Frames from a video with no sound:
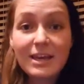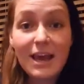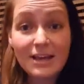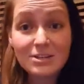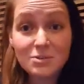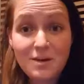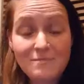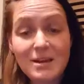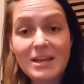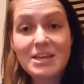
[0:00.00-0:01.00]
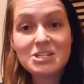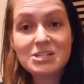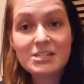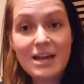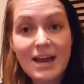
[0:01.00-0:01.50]
I do have
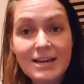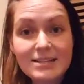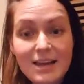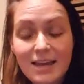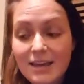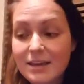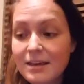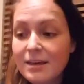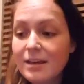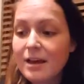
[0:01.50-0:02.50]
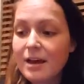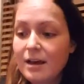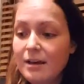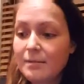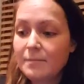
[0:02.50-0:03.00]
medications that I take,
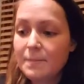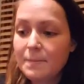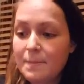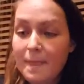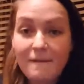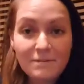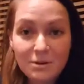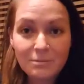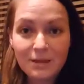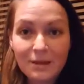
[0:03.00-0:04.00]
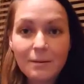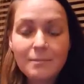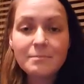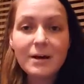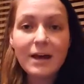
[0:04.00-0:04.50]
not phentermine,
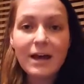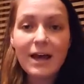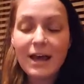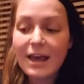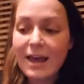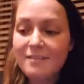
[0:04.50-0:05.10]
but I have